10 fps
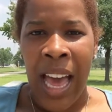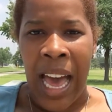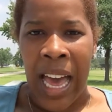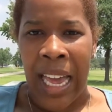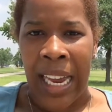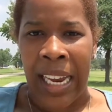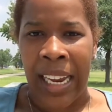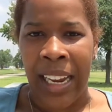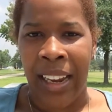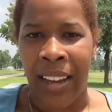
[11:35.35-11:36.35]

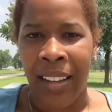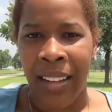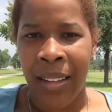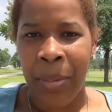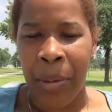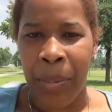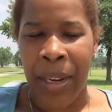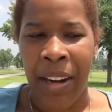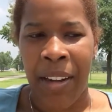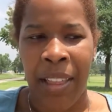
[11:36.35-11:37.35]
I
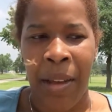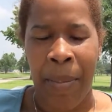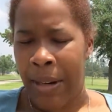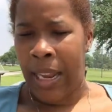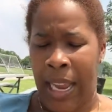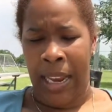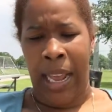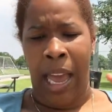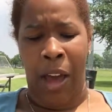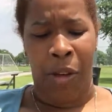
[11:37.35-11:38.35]
prepare them and
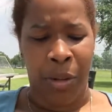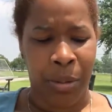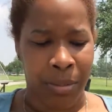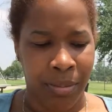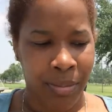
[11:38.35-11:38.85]
how